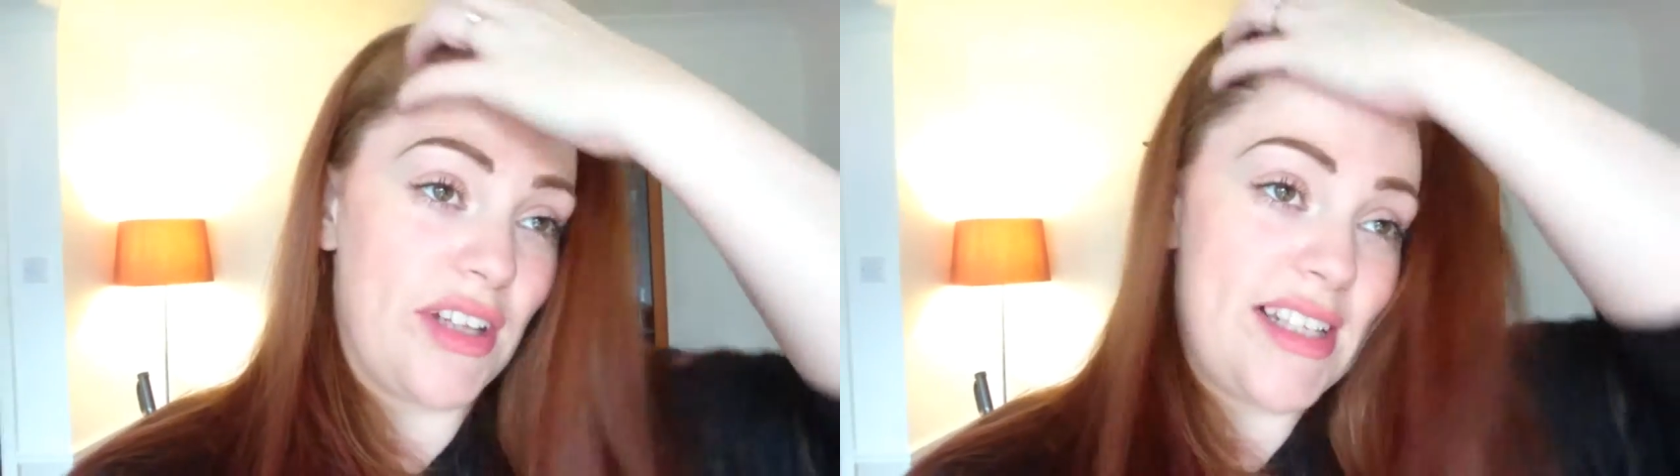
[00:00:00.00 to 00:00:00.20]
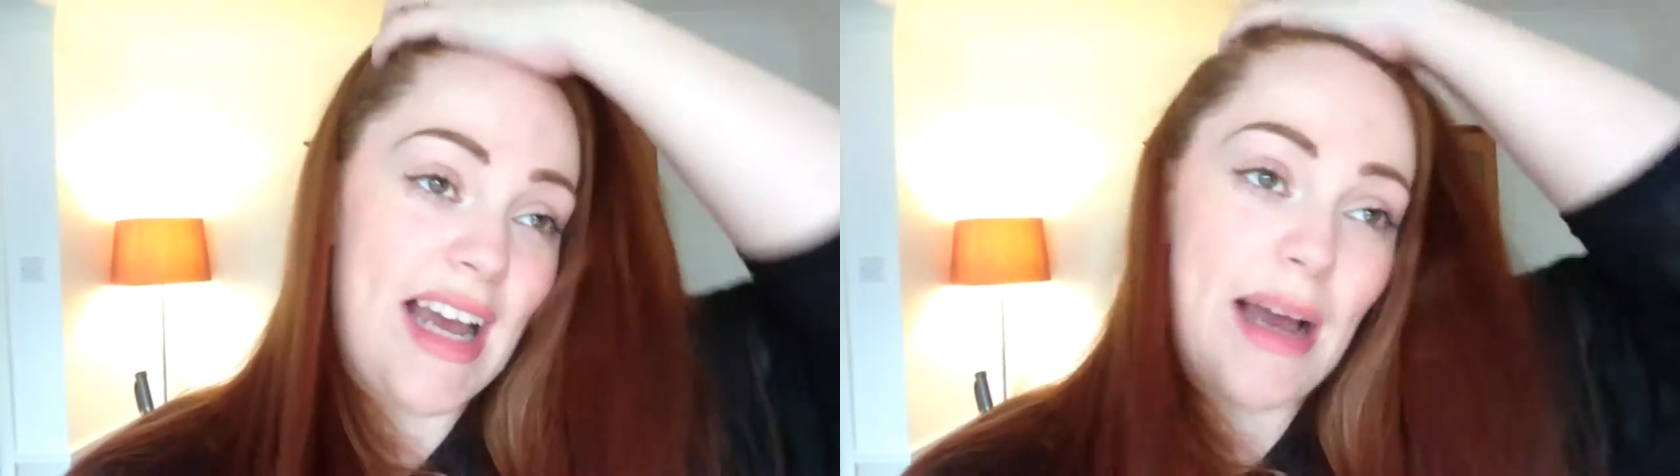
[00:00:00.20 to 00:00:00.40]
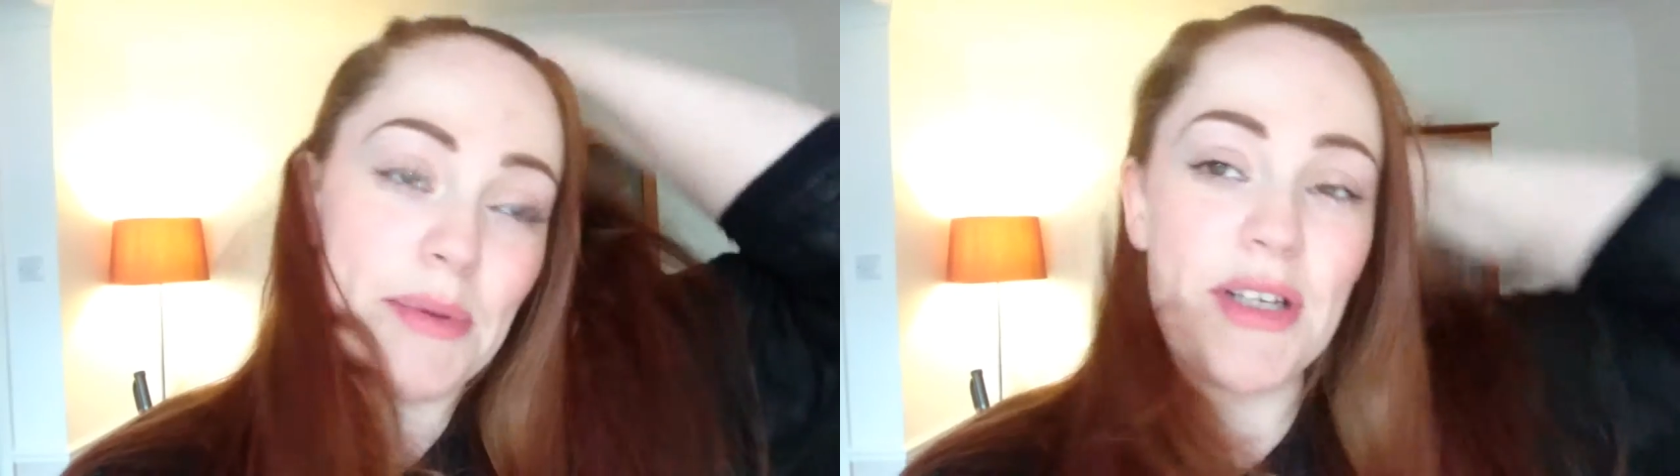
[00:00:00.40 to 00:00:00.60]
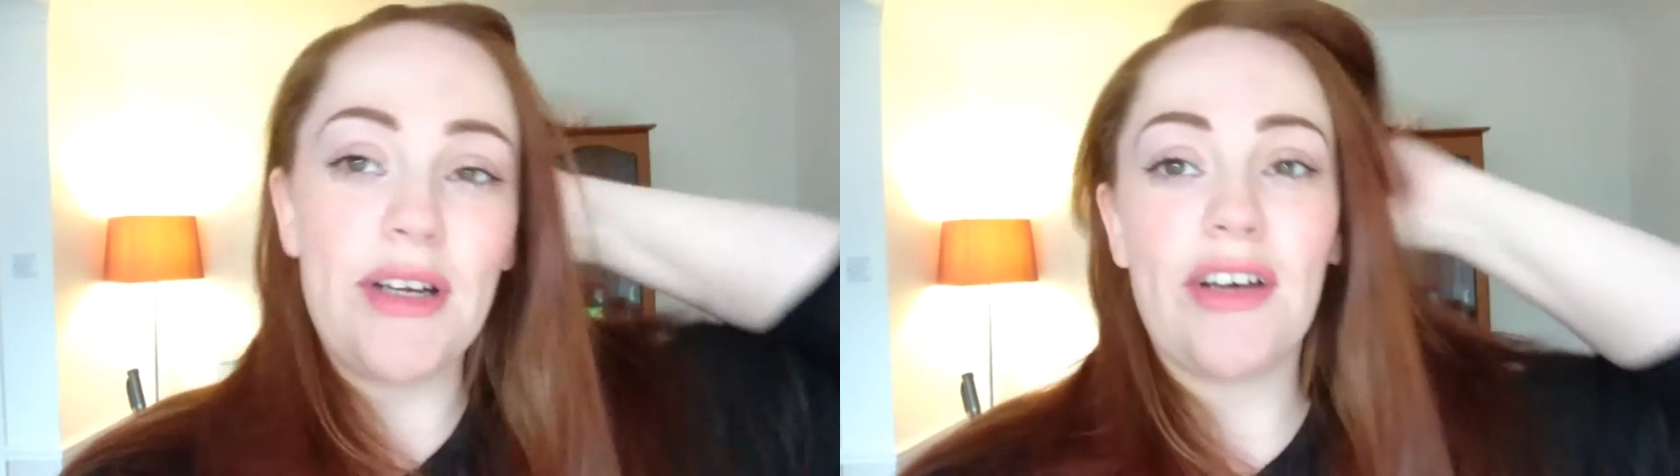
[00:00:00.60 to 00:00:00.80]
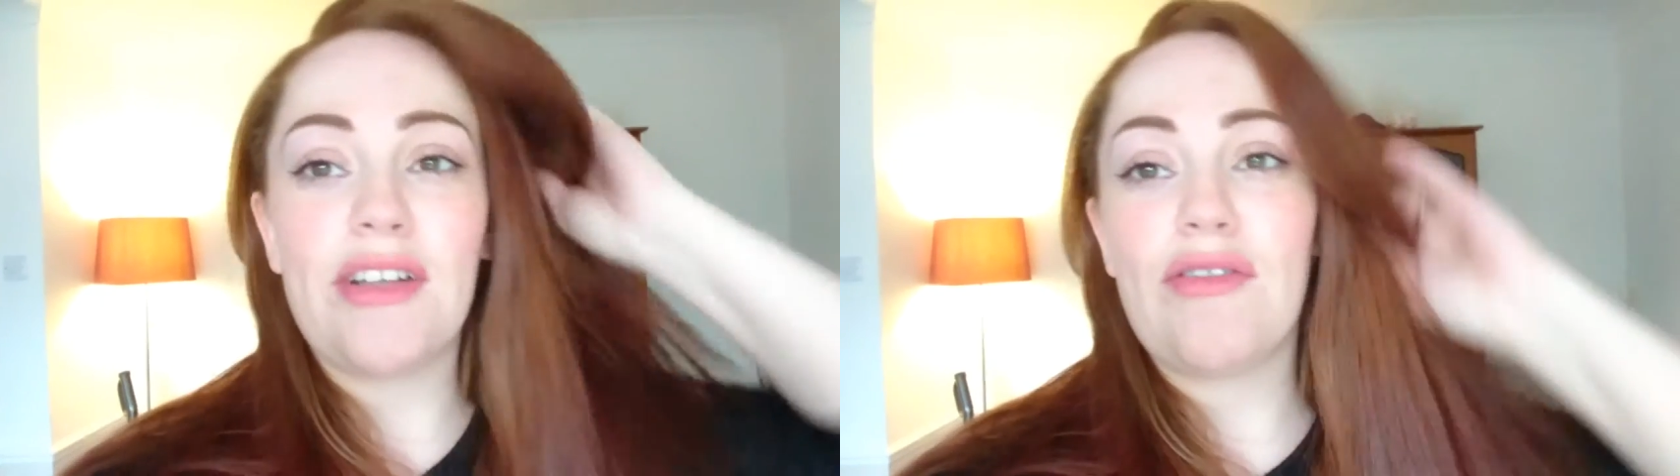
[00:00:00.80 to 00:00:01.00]
There's
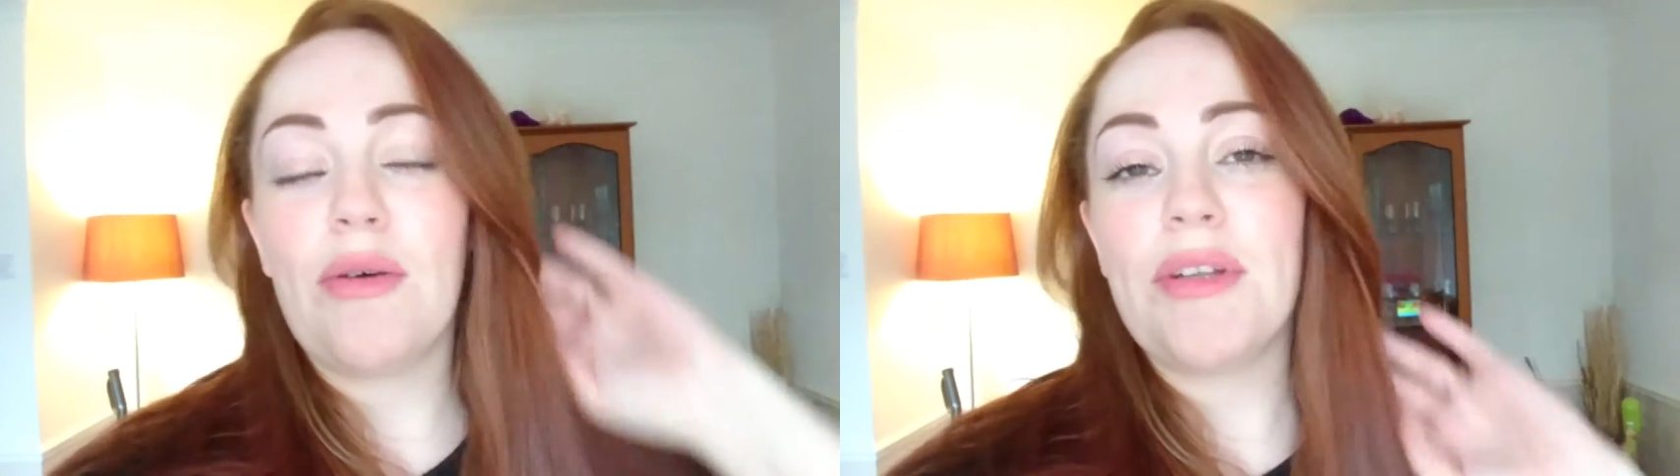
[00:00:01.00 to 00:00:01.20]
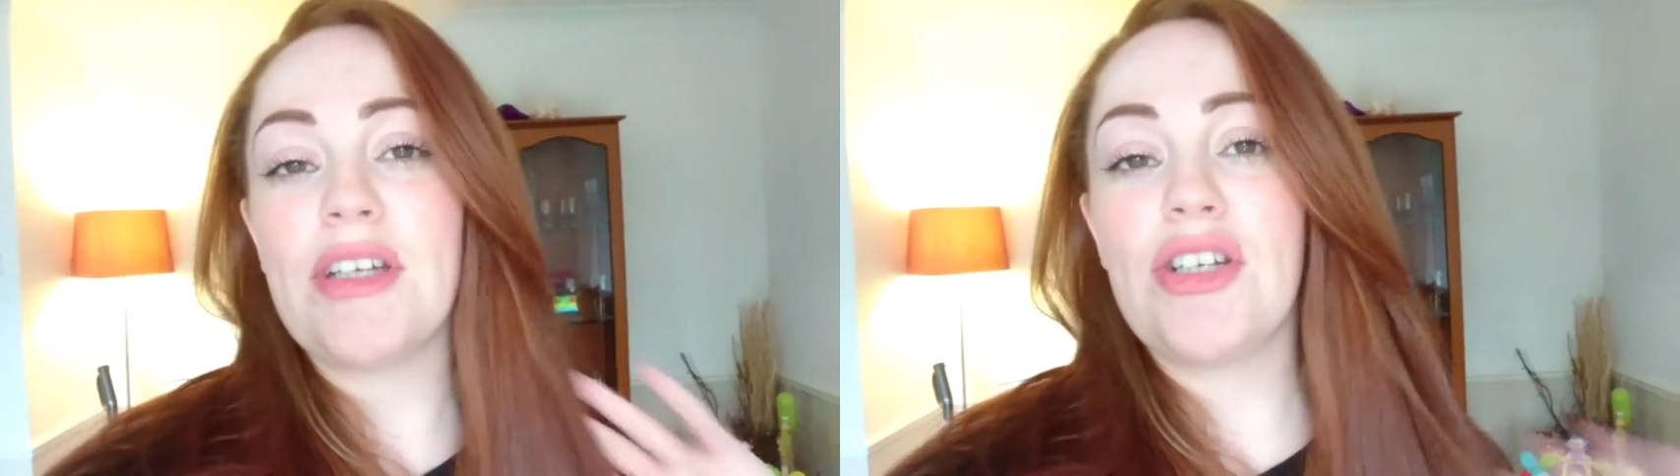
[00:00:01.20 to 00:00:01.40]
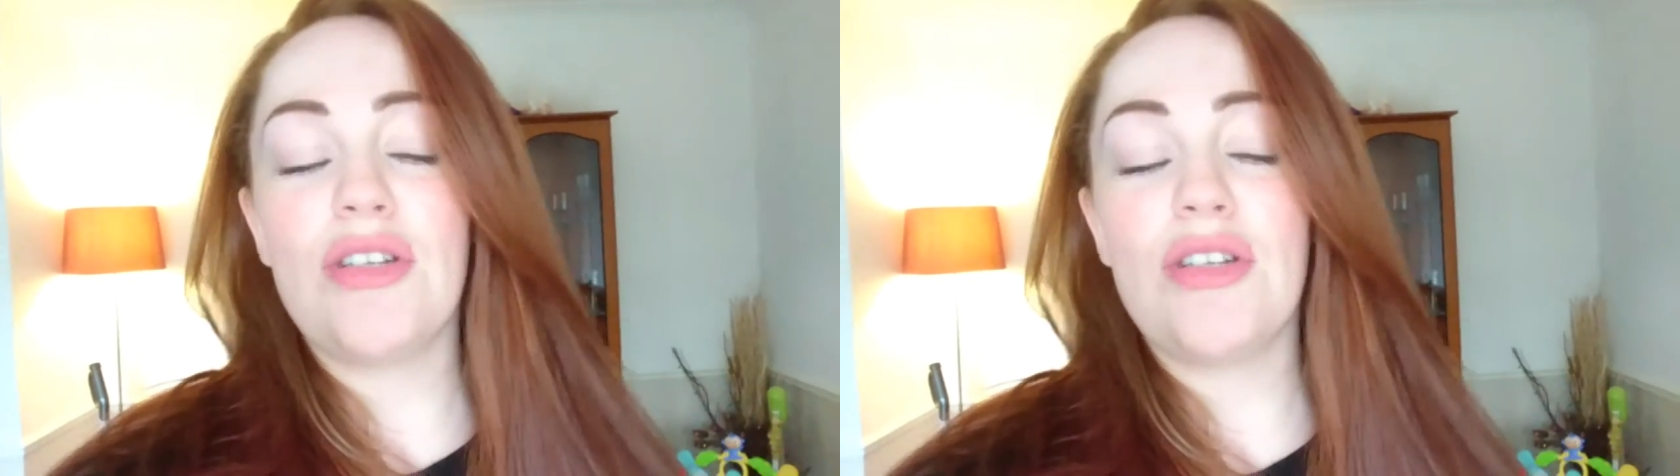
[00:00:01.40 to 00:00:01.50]
absolutely nothing wrong with her.